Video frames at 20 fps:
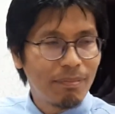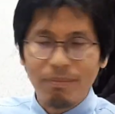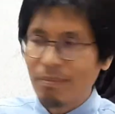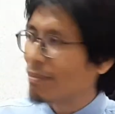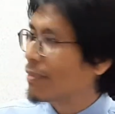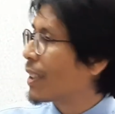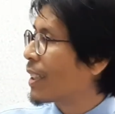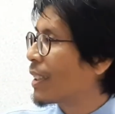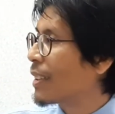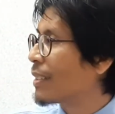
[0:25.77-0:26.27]

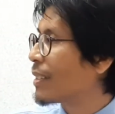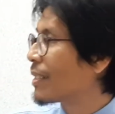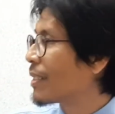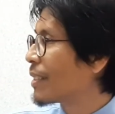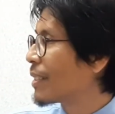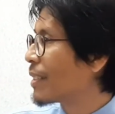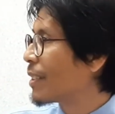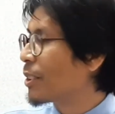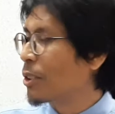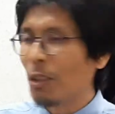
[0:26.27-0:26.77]
And
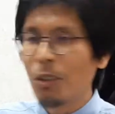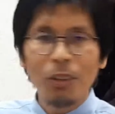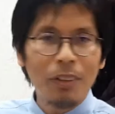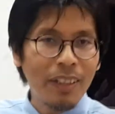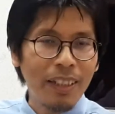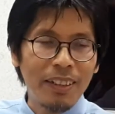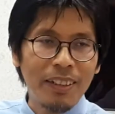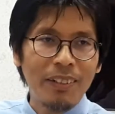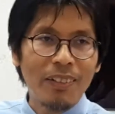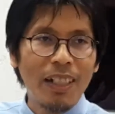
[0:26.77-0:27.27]
you look
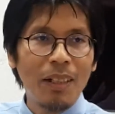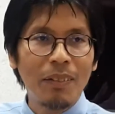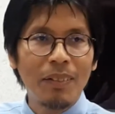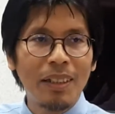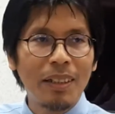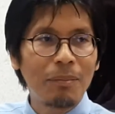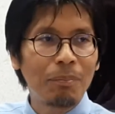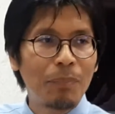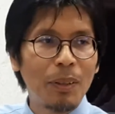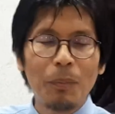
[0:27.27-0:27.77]
at the crowd
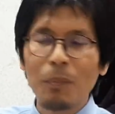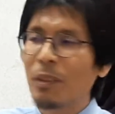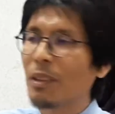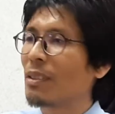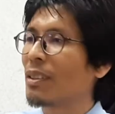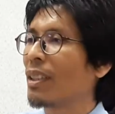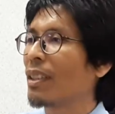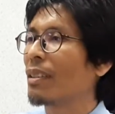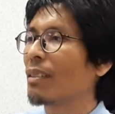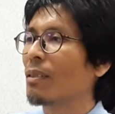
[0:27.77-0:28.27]
and people
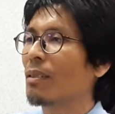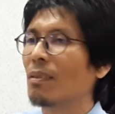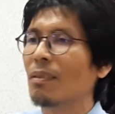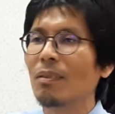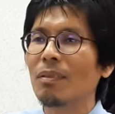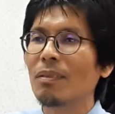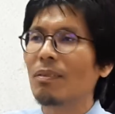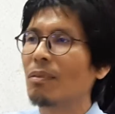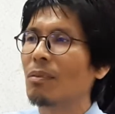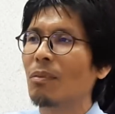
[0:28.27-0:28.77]
say,
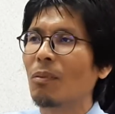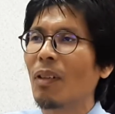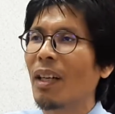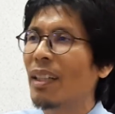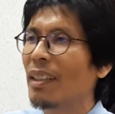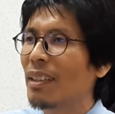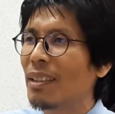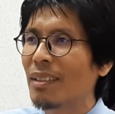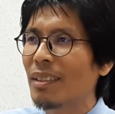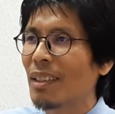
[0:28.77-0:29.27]

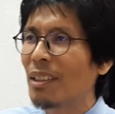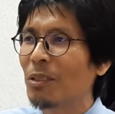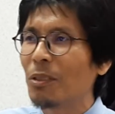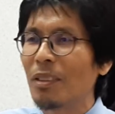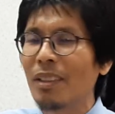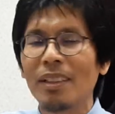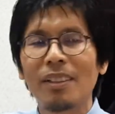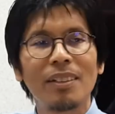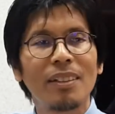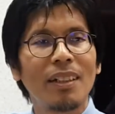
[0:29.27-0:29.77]
what is
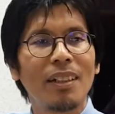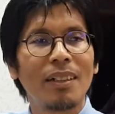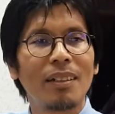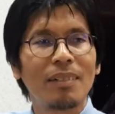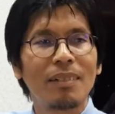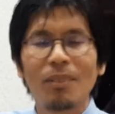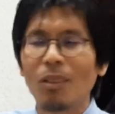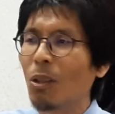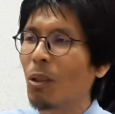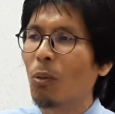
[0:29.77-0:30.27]
Indonesia?
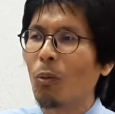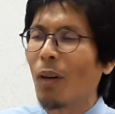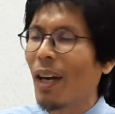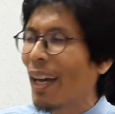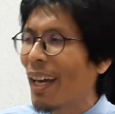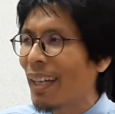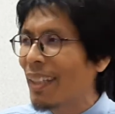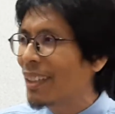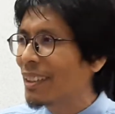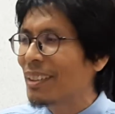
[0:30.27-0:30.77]
Or
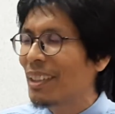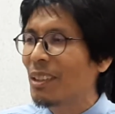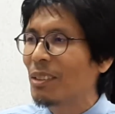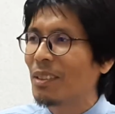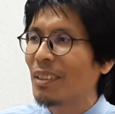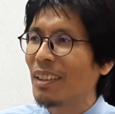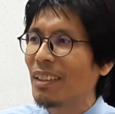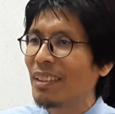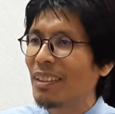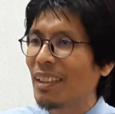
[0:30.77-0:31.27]
where is
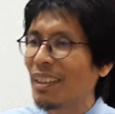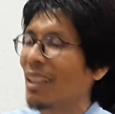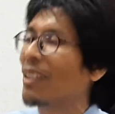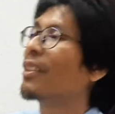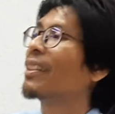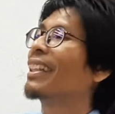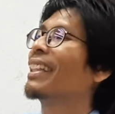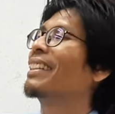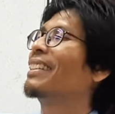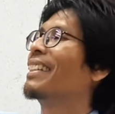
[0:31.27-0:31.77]
Indonesia?
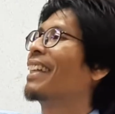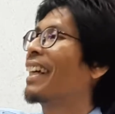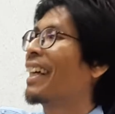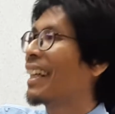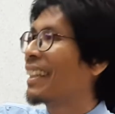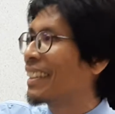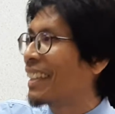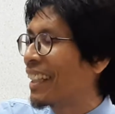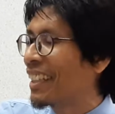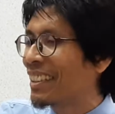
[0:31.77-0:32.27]
Okay,
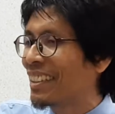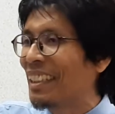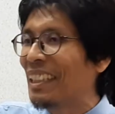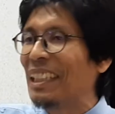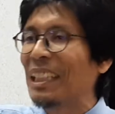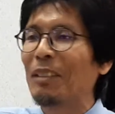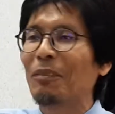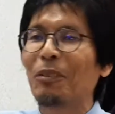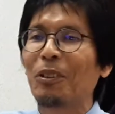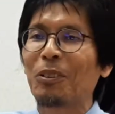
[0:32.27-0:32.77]
then there is a
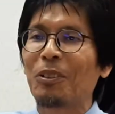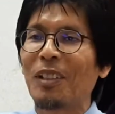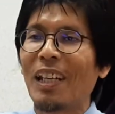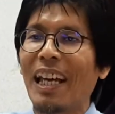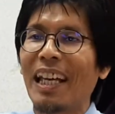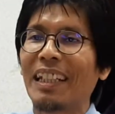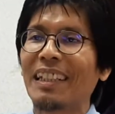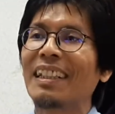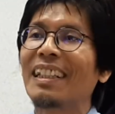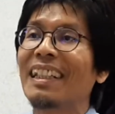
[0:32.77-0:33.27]
need for
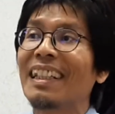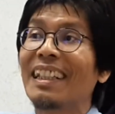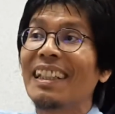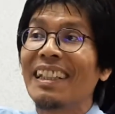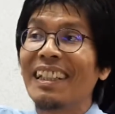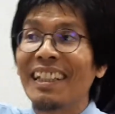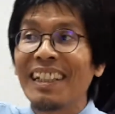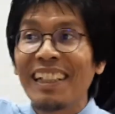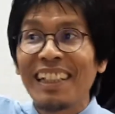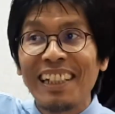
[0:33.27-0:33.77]
slide.
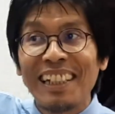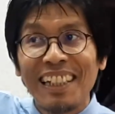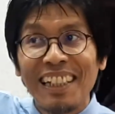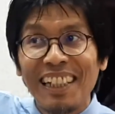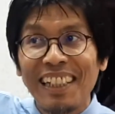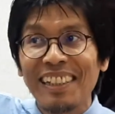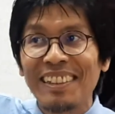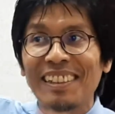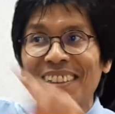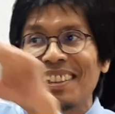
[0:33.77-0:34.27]
Here it
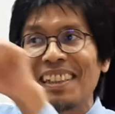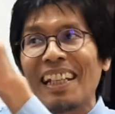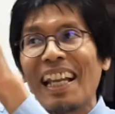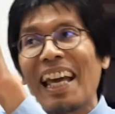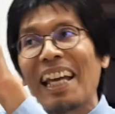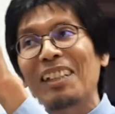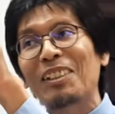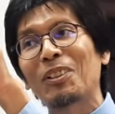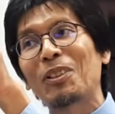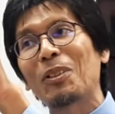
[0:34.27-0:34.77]
is,
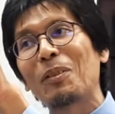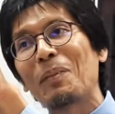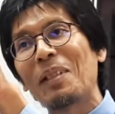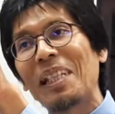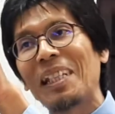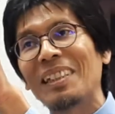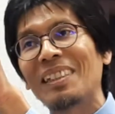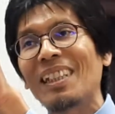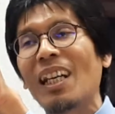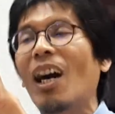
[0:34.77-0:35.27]
next to
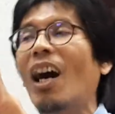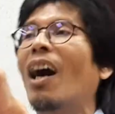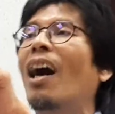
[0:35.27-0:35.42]
Malaysia.